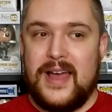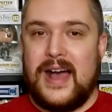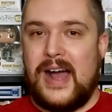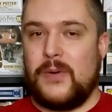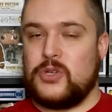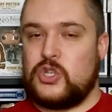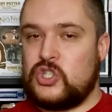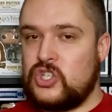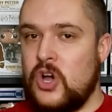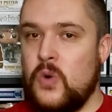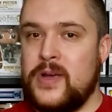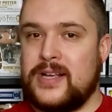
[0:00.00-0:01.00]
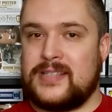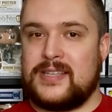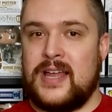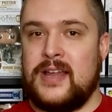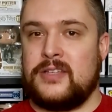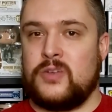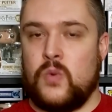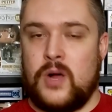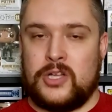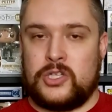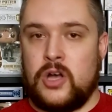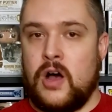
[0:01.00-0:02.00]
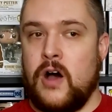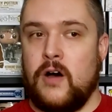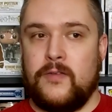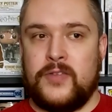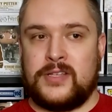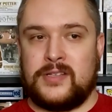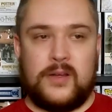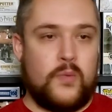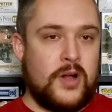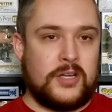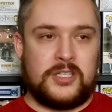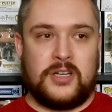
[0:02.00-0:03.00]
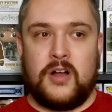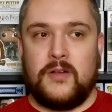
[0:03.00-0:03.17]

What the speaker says: I was so excited to watch all of this, and I watched it all.